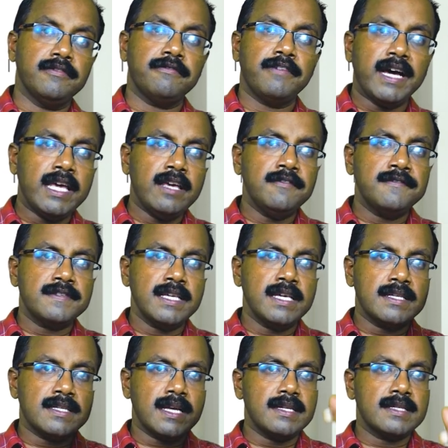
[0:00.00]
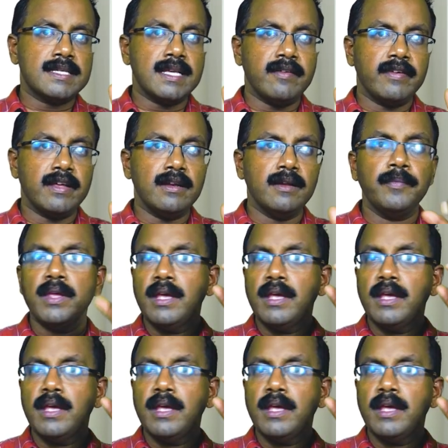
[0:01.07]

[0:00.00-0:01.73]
5, 6 and 7,